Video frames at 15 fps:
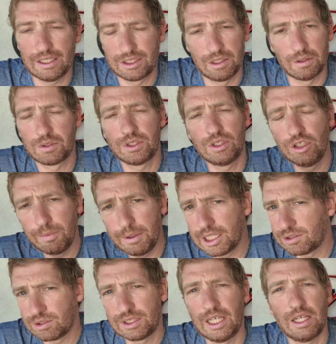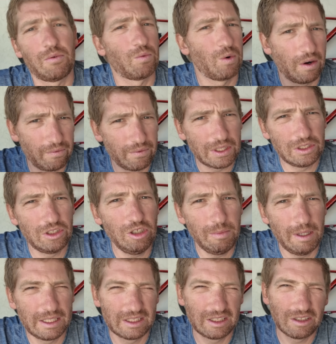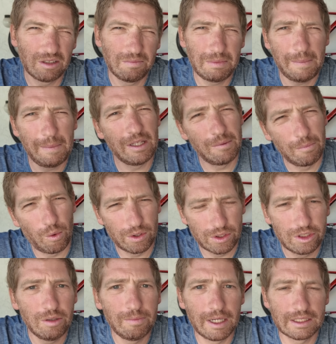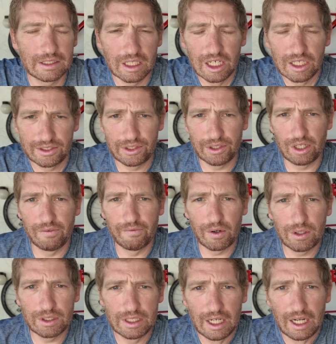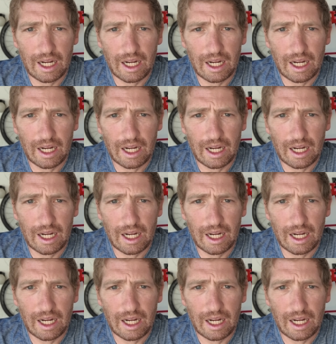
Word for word: So two minutes will take roughly two minutes, little, maybe a little more than two minutes to convert.